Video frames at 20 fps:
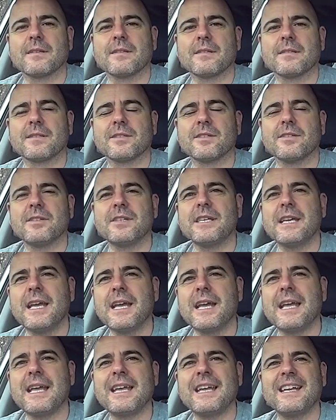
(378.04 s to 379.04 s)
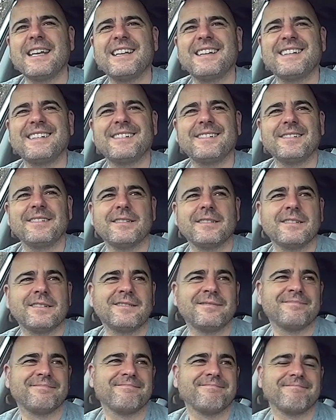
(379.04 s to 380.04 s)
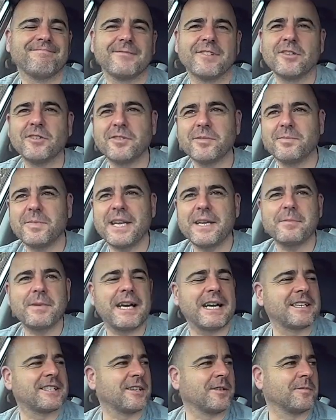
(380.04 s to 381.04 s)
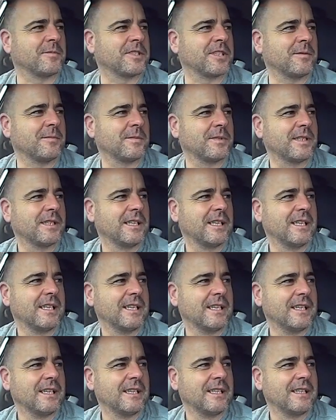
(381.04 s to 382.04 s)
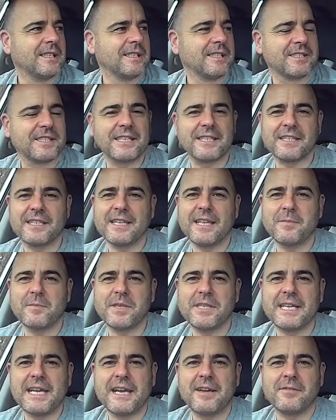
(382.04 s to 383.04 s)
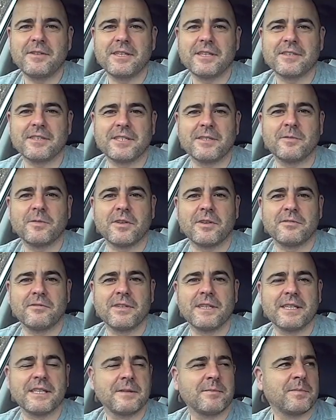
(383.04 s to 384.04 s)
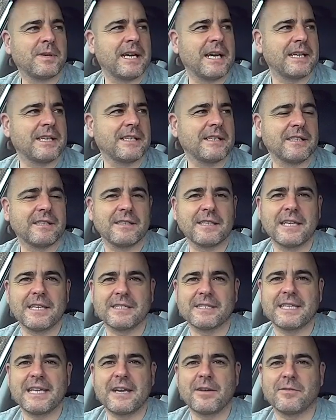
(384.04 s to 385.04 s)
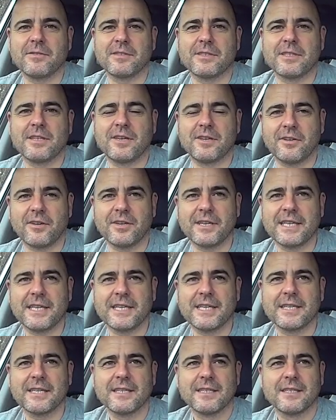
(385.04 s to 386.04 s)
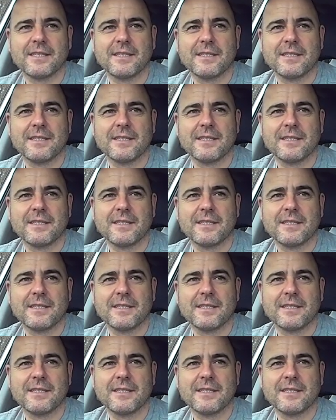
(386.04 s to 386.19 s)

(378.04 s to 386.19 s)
So yeah, good and bad about Tomtom. Signet let me down because it was really bad. It let us down chronic.